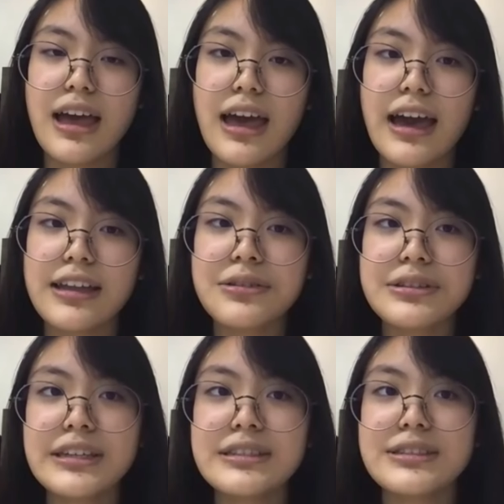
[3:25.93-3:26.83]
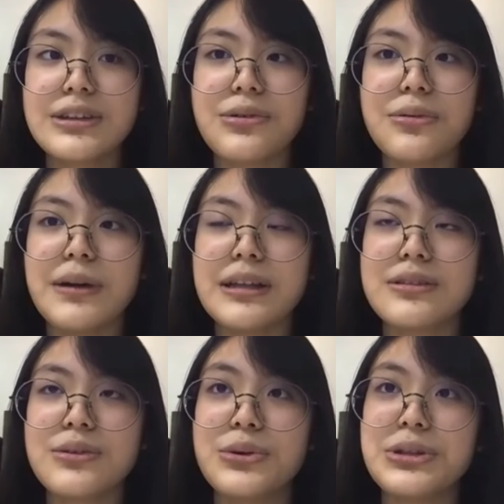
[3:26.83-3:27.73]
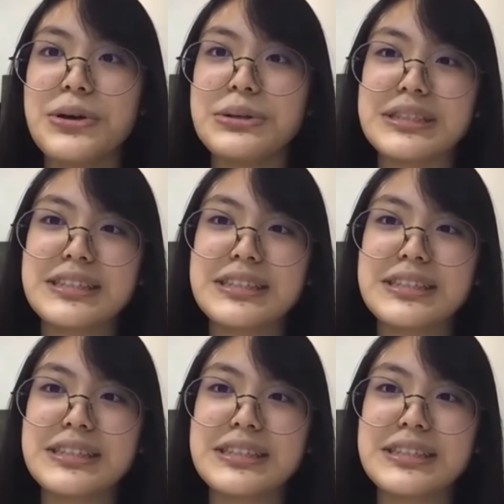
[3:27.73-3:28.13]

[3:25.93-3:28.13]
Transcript: I don't think so, but who knows?